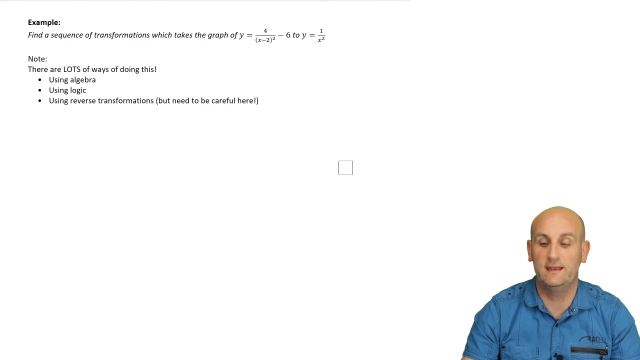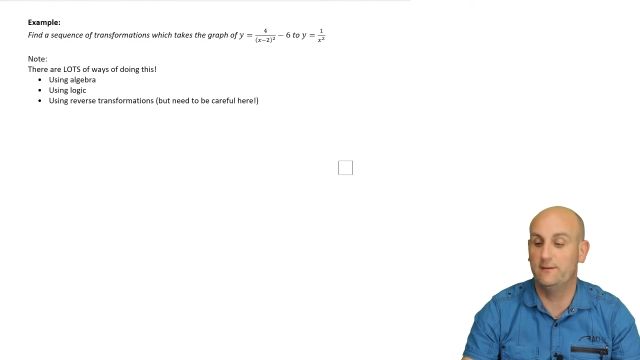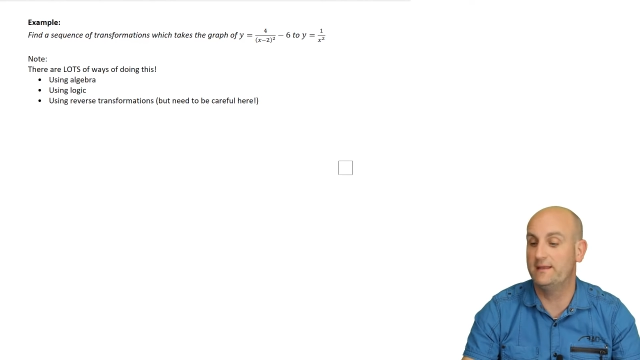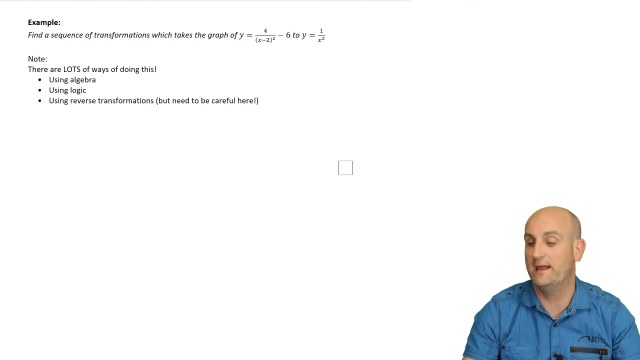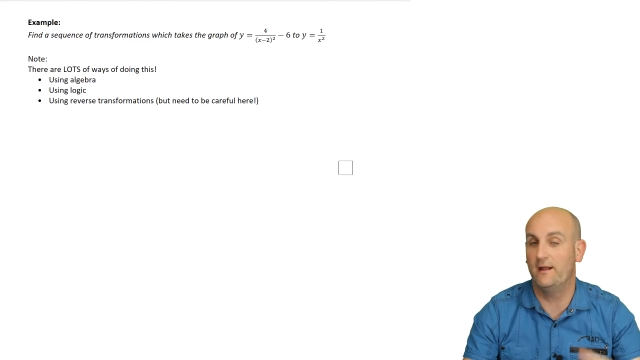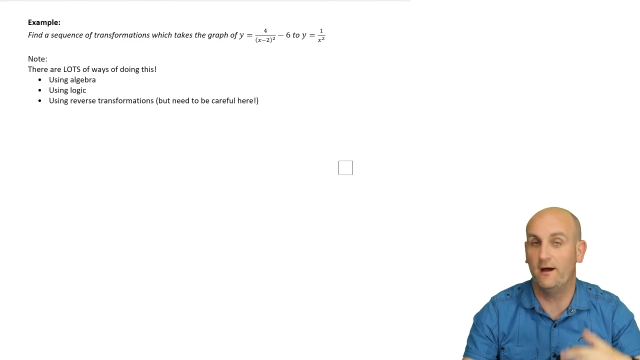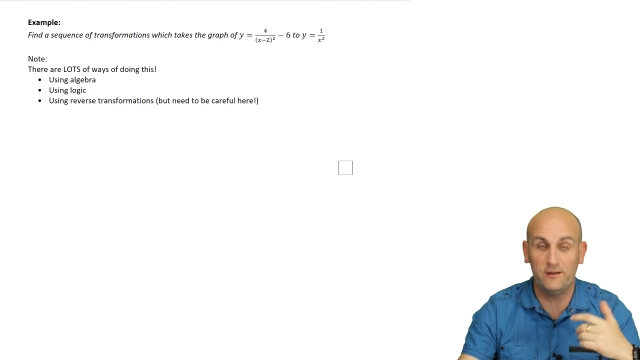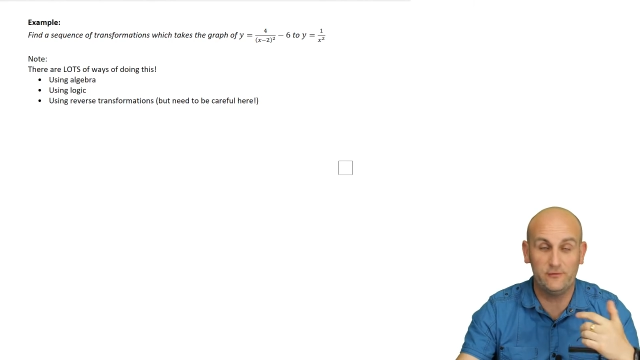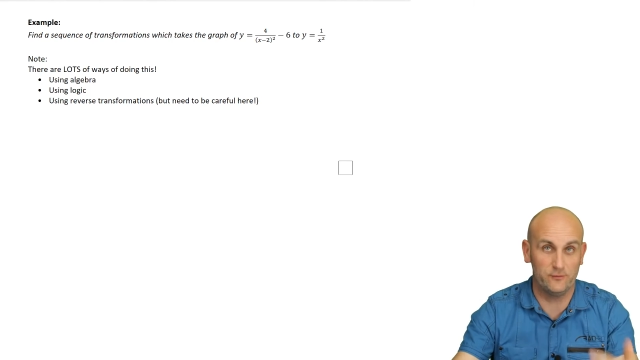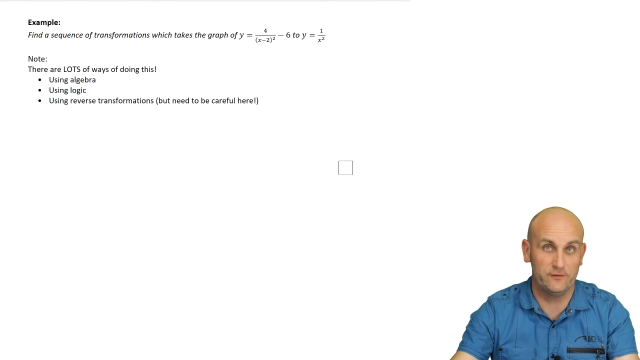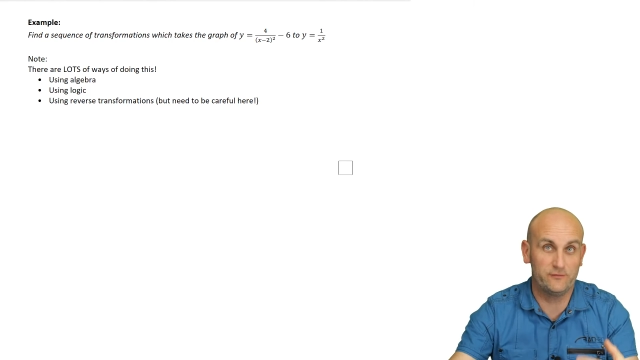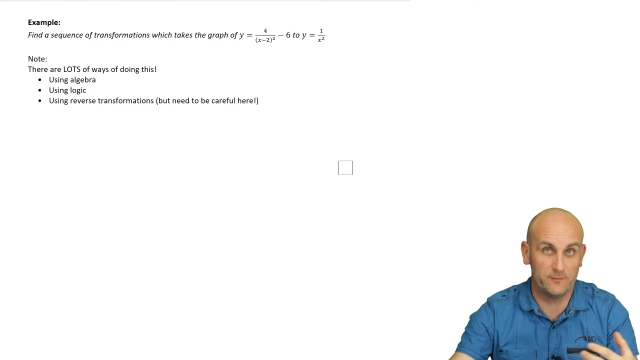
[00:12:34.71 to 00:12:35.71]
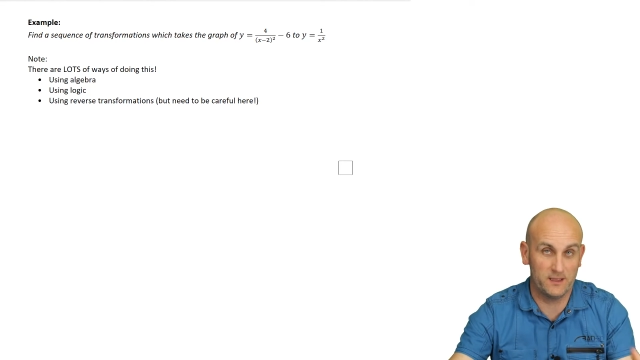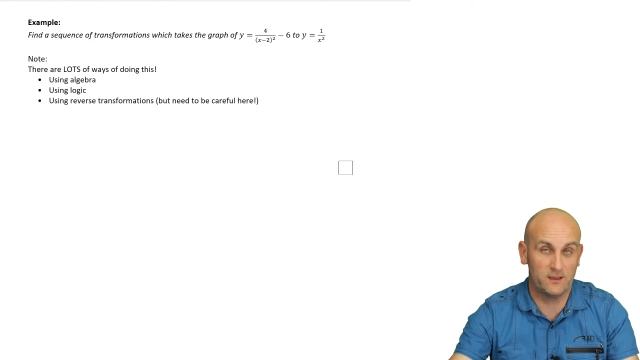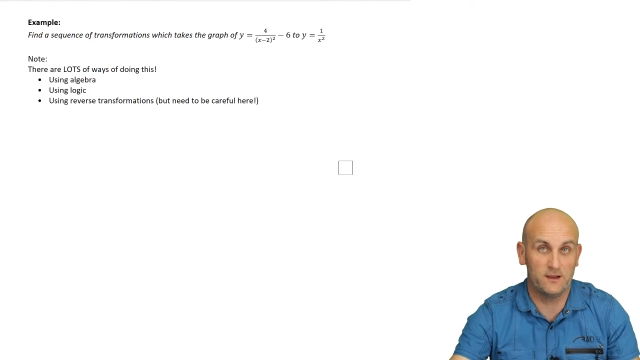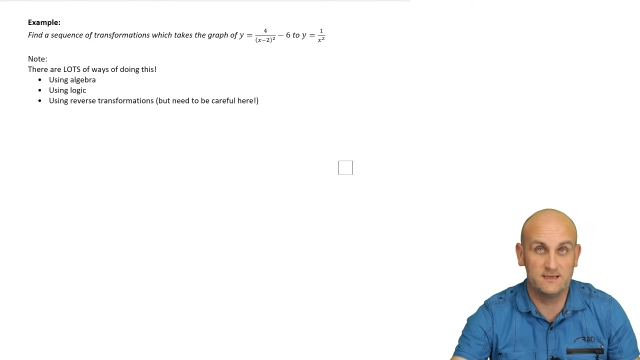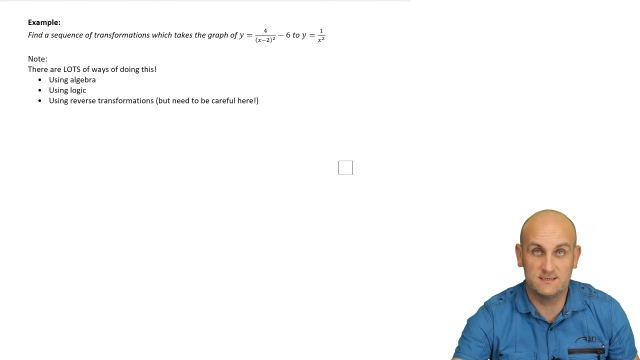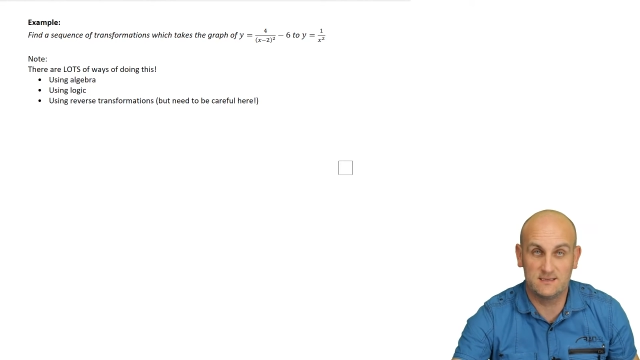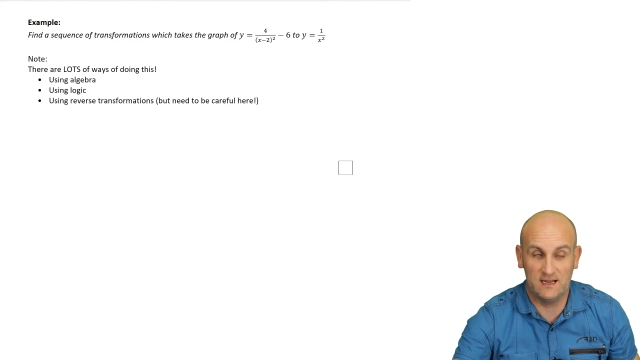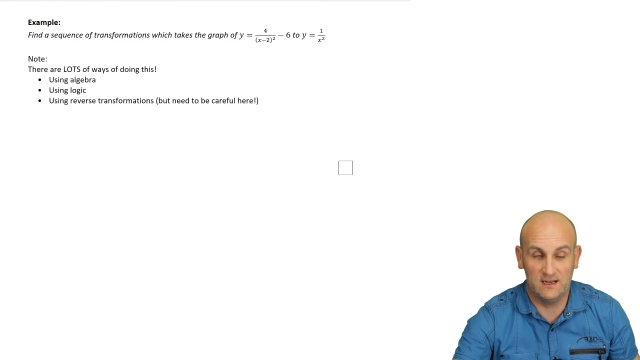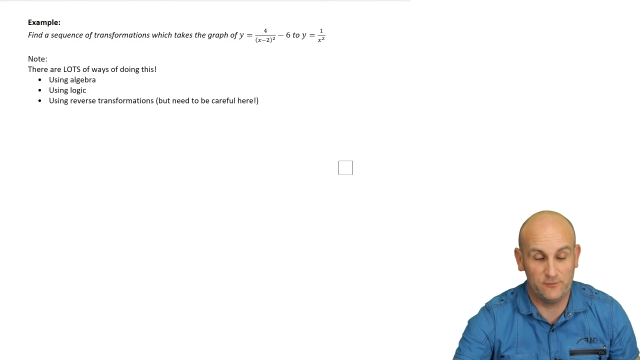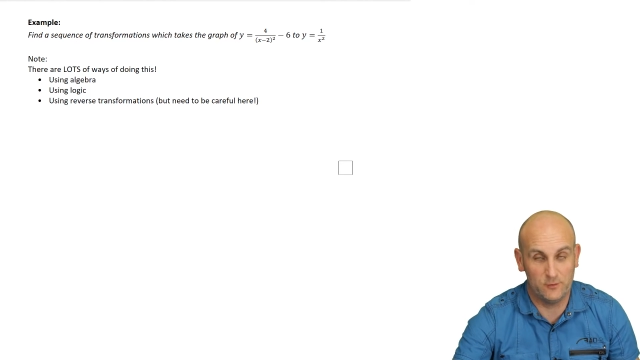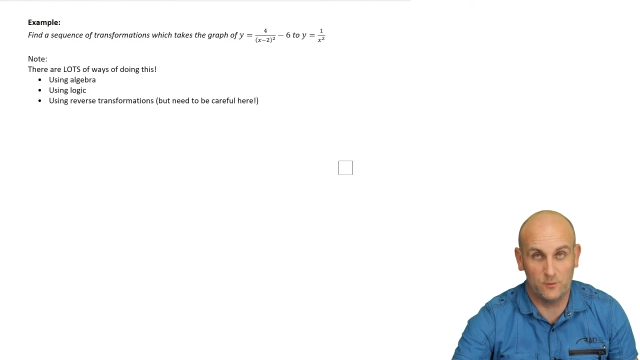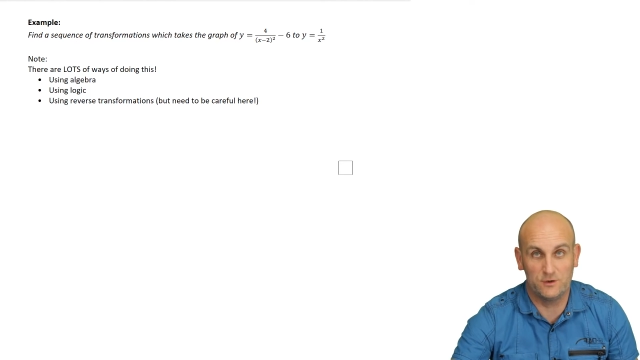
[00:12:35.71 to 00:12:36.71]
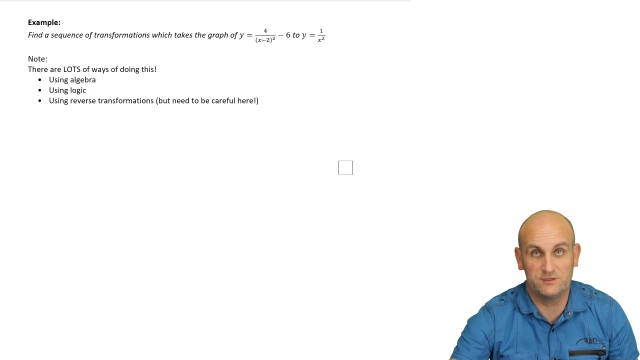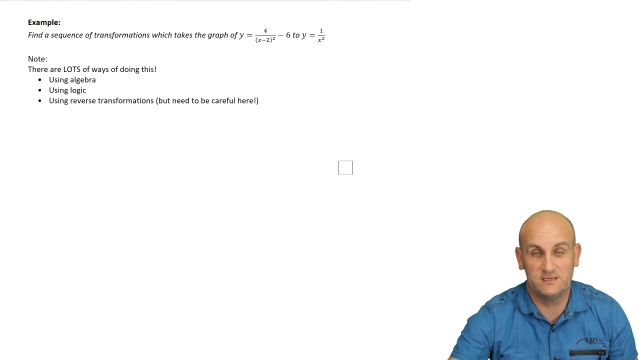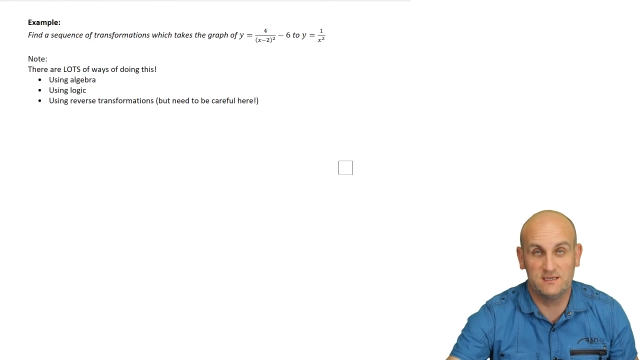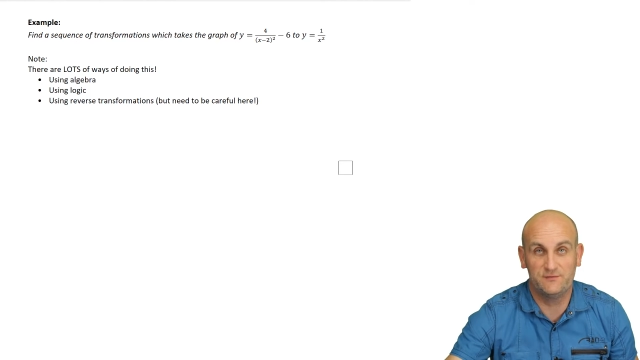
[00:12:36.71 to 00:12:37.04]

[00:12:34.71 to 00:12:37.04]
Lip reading: Now again, I taught this to my guys today, and if you're watching